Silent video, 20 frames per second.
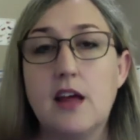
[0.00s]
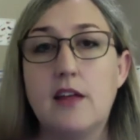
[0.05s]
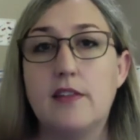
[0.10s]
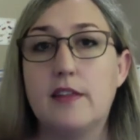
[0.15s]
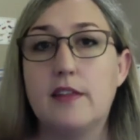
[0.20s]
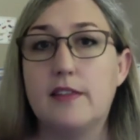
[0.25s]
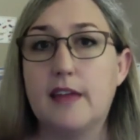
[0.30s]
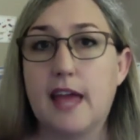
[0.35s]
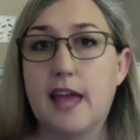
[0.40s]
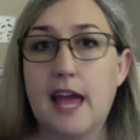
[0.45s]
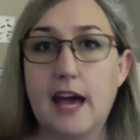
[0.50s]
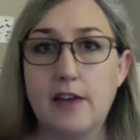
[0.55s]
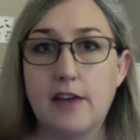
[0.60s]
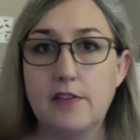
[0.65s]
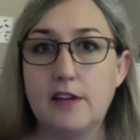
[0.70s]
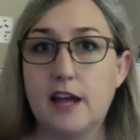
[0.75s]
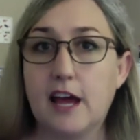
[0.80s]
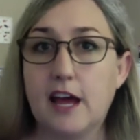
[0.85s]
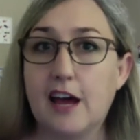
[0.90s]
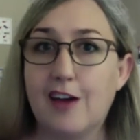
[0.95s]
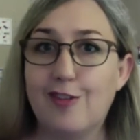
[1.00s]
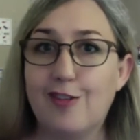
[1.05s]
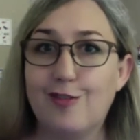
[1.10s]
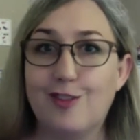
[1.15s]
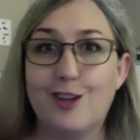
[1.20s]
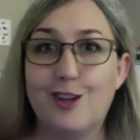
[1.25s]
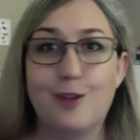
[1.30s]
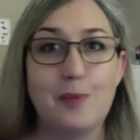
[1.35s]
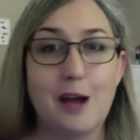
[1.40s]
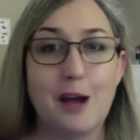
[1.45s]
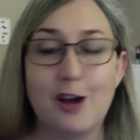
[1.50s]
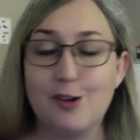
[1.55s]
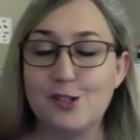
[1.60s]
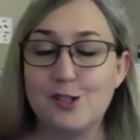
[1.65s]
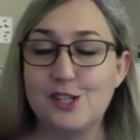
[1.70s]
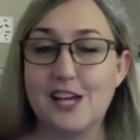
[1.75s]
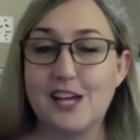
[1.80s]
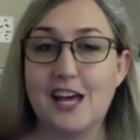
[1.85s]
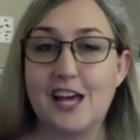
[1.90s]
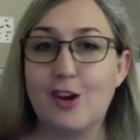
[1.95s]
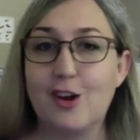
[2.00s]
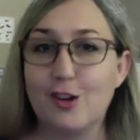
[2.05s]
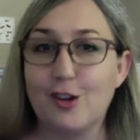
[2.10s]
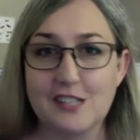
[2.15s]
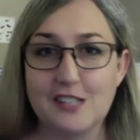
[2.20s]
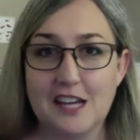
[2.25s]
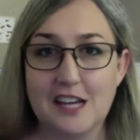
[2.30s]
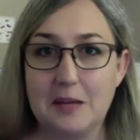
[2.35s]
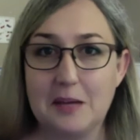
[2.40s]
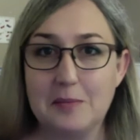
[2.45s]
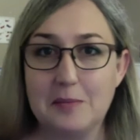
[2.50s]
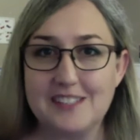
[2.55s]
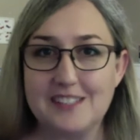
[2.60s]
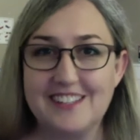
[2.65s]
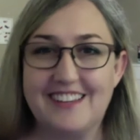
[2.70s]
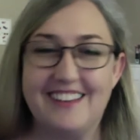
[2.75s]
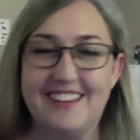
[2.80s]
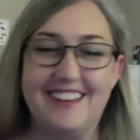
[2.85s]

that they have to have their pouch at all times.